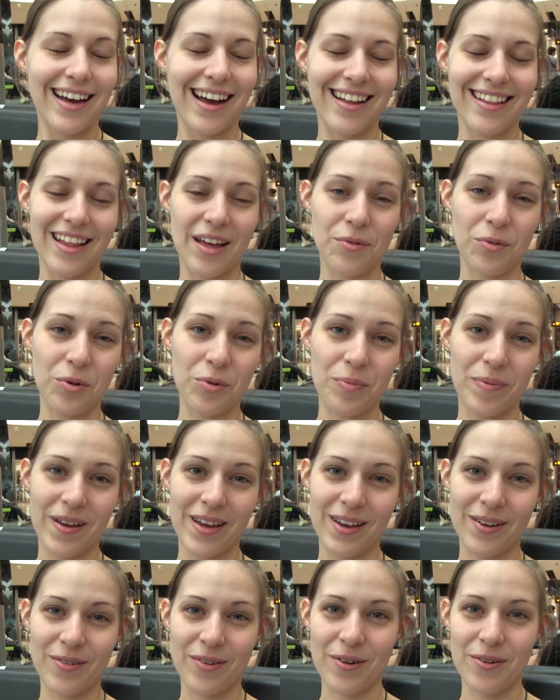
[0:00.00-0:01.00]
and then we'll
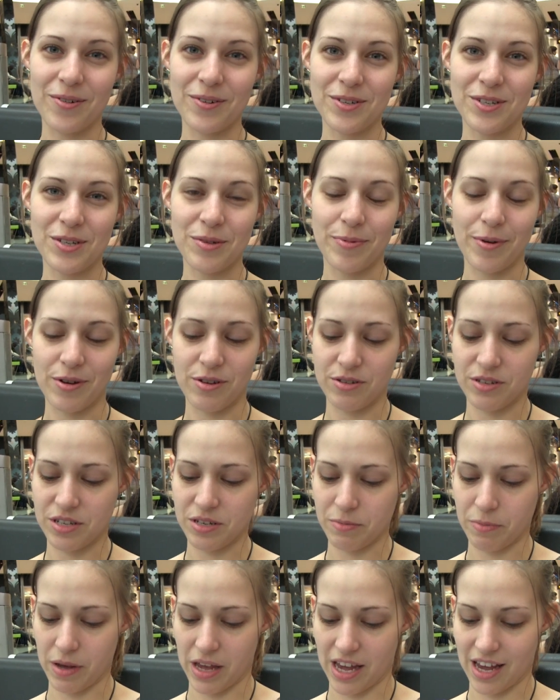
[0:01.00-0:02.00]
be where we're supposed
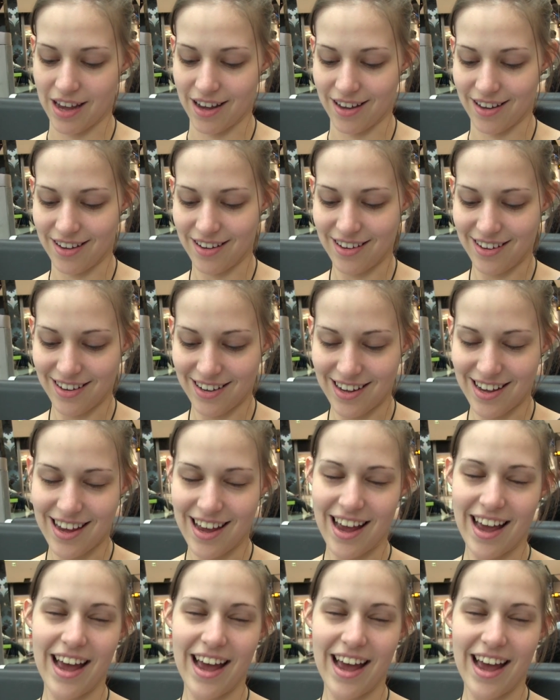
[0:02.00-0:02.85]
to be. Mm.